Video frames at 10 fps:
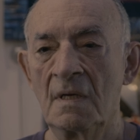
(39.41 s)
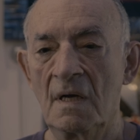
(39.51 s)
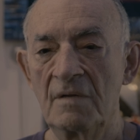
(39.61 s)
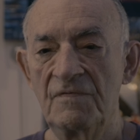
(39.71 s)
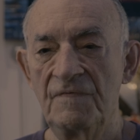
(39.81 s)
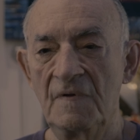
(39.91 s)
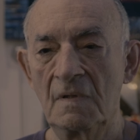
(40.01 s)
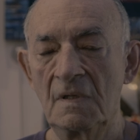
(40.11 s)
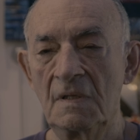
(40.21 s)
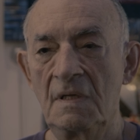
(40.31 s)
I
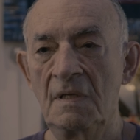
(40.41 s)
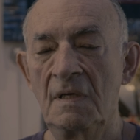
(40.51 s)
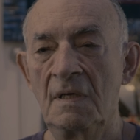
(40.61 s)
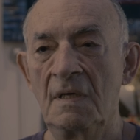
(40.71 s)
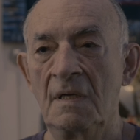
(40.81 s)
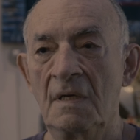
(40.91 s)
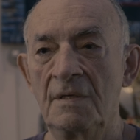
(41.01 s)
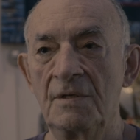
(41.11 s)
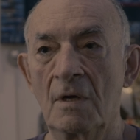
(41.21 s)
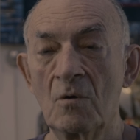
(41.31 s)
feel
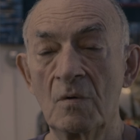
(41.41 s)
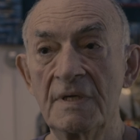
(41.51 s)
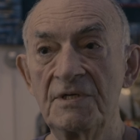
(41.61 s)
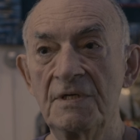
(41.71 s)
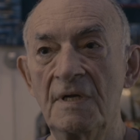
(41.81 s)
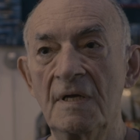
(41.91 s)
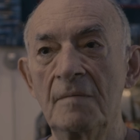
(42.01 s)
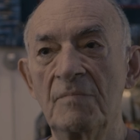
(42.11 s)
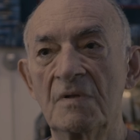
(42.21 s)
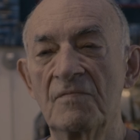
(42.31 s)
not only today,
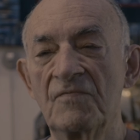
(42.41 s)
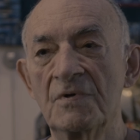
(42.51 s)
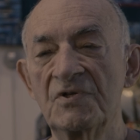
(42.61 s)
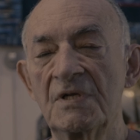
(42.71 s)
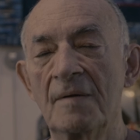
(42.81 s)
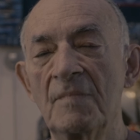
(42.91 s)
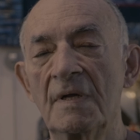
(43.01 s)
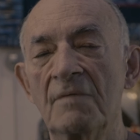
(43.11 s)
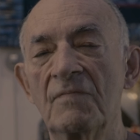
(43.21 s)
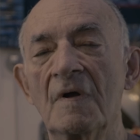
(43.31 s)
but the first time I
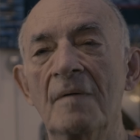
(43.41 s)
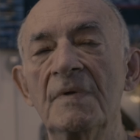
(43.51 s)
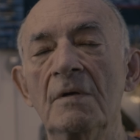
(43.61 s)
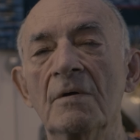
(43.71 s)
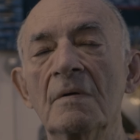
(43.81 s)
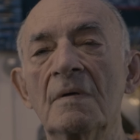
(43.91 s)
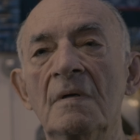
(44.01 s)
have come here,